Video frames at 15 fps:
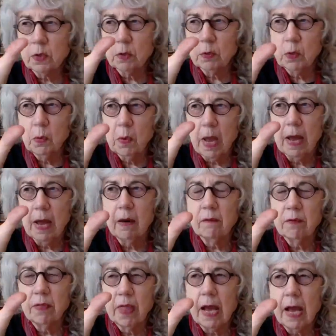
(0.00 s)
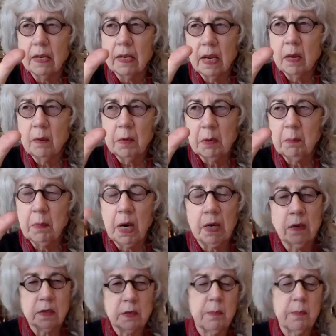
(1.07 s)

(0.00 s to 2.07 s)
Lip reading: so you have that name in mind.